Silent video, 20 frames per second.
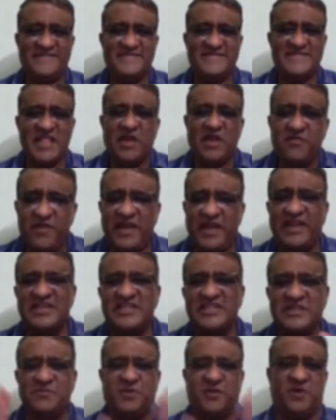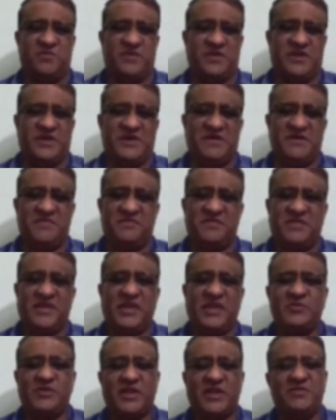Where is the problem? Can you tell
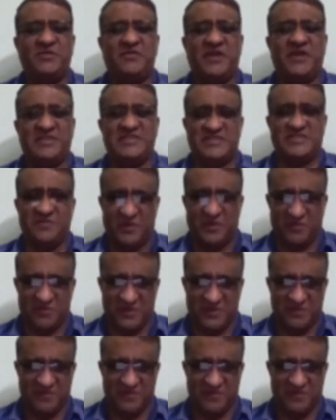me where is the problem?